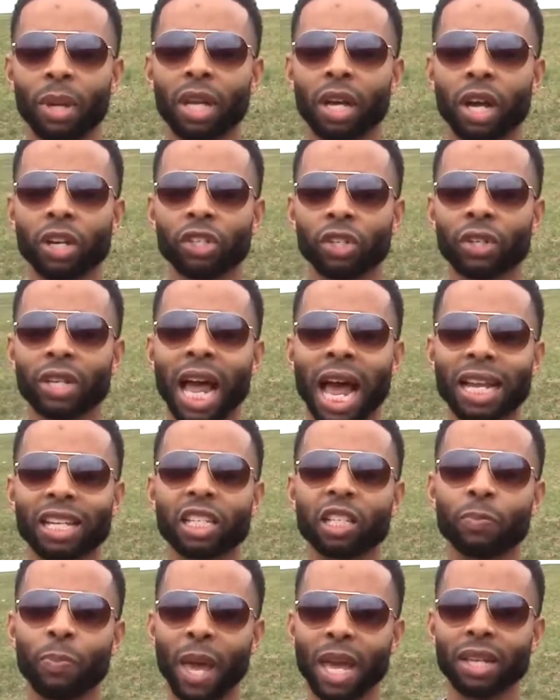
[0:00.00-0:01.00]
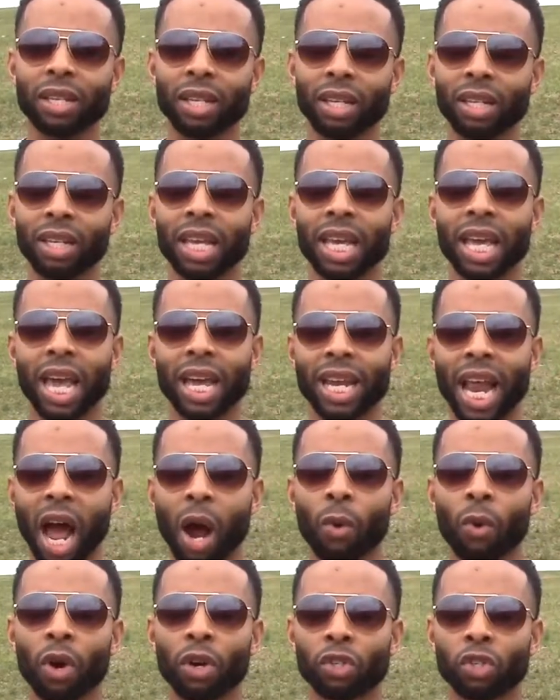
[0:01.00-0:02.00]
because you're not spending an
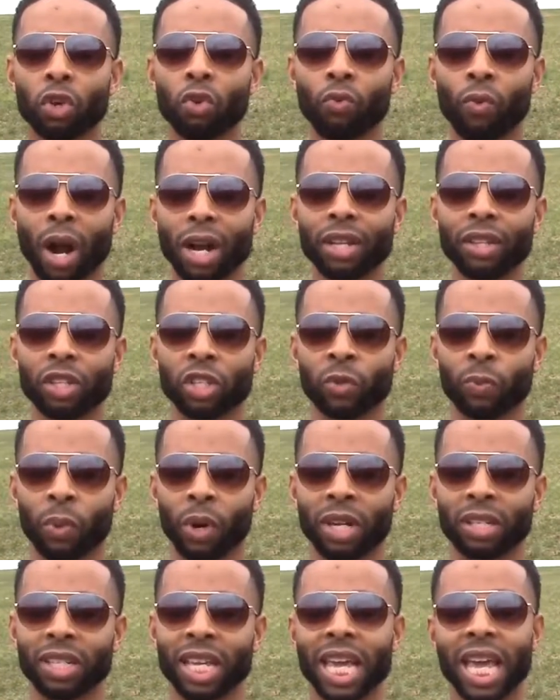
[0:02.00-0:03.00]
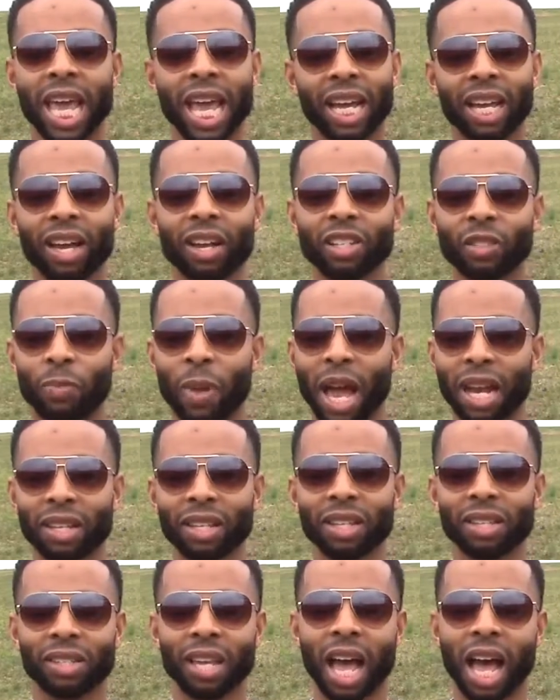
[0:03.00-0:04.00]
hour or two running the sprints. It comes back
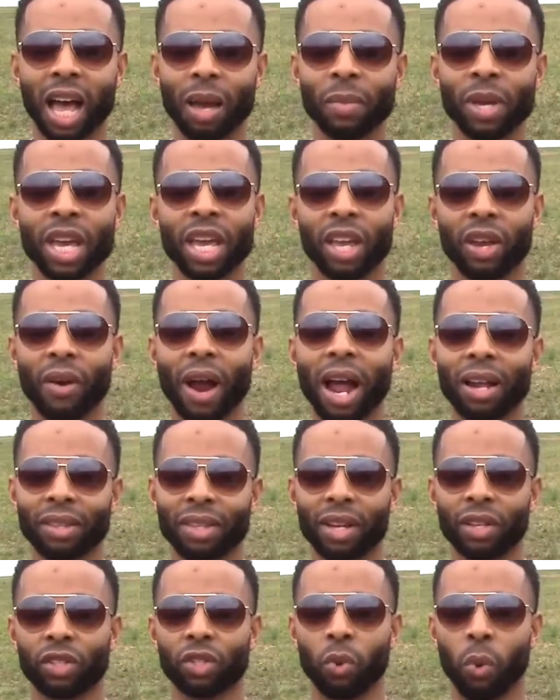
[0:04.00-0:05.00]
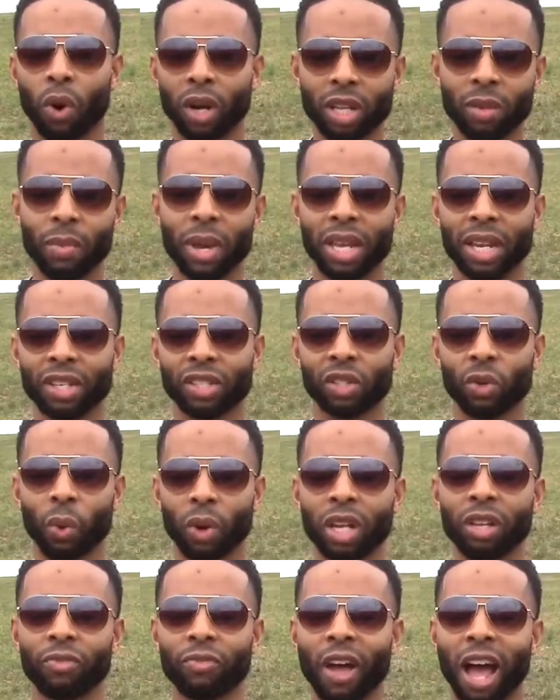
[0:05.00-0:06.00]
to the time you're out there 20 minutes,
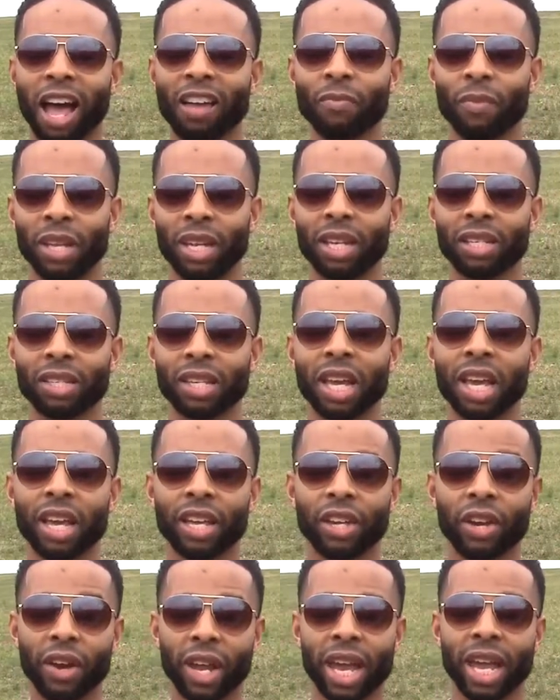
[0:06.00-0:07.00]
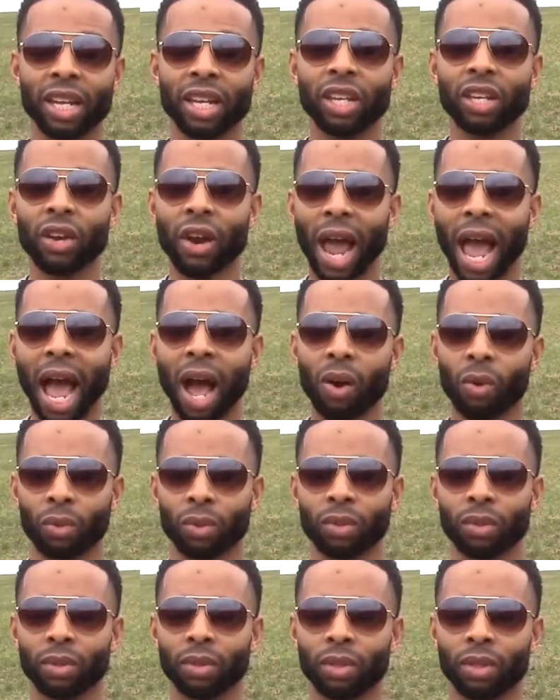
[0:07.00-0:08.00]
25 minutes, you're in and you're
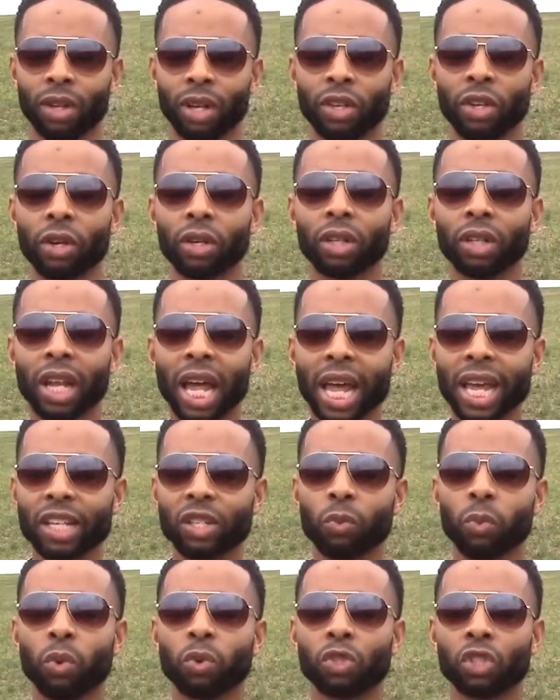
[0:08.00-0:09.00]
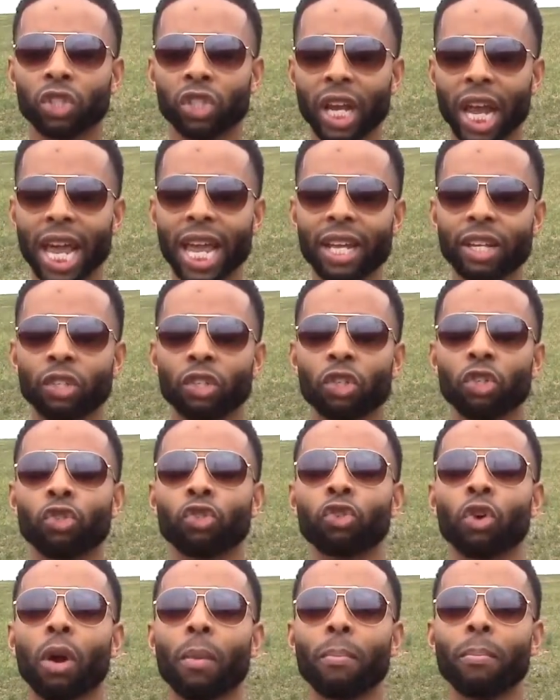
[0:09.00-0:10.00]
out your legs will change
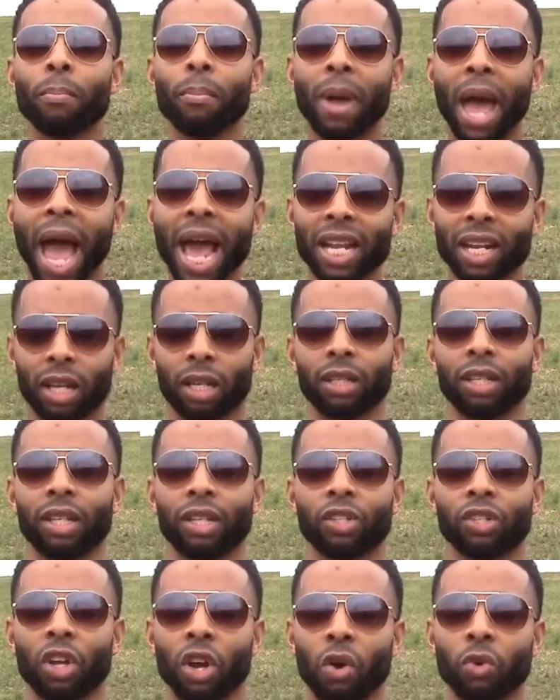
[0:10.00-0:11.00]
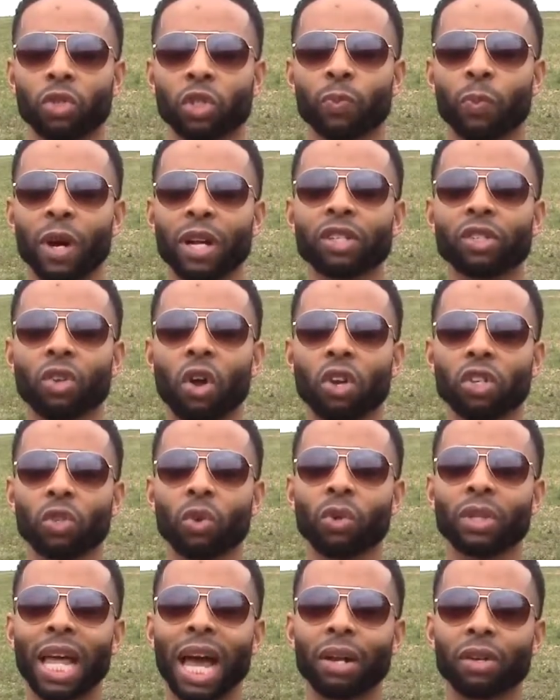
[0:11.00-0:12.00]
dramatically. So sprints
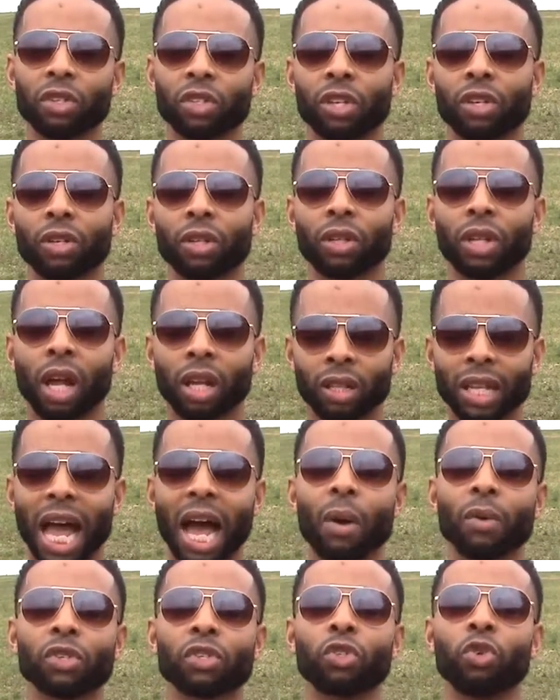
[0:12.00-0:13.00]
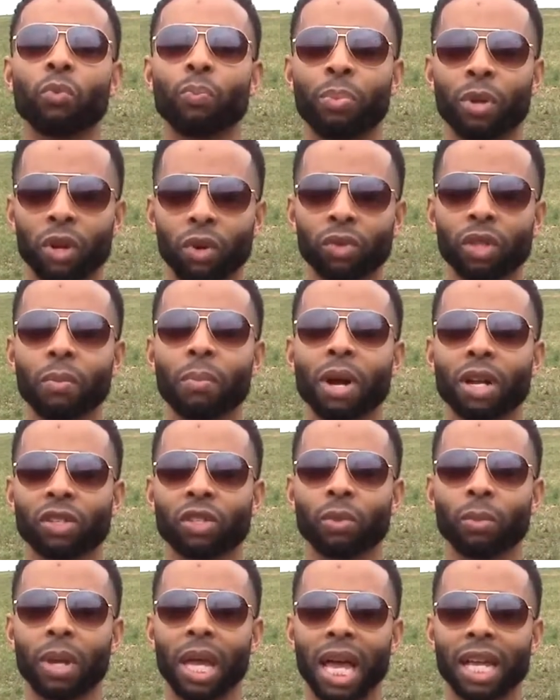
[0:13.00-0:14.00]
also allow us to allow us to build the
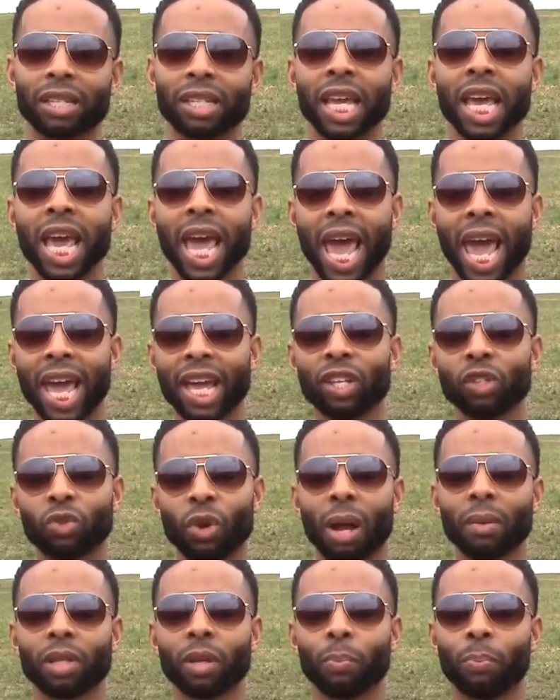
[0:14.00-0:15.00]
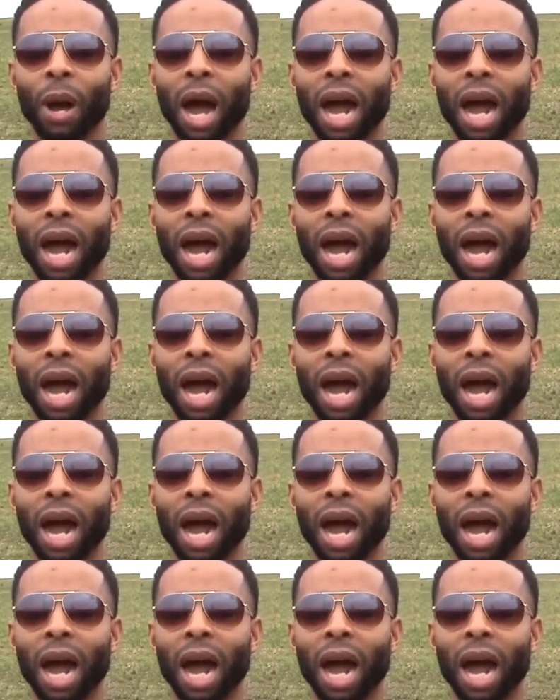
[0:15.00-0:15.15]
muscle mass and drop the